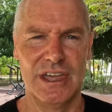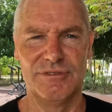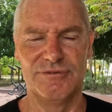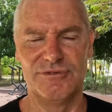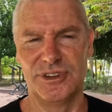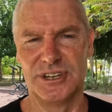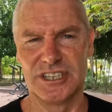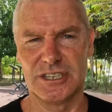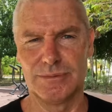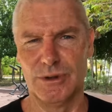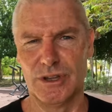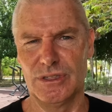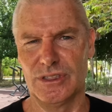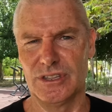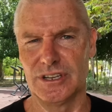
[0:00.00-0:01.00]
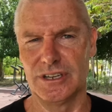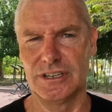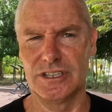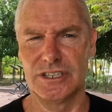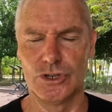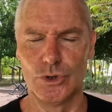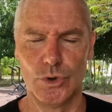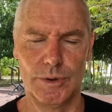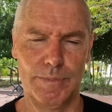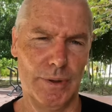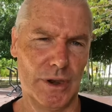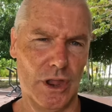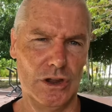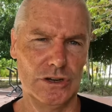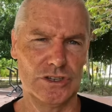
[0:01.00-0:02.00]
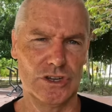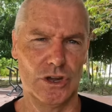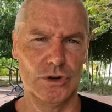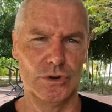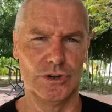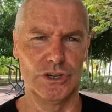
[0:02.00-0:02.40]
Finn Smith and Tui Piloto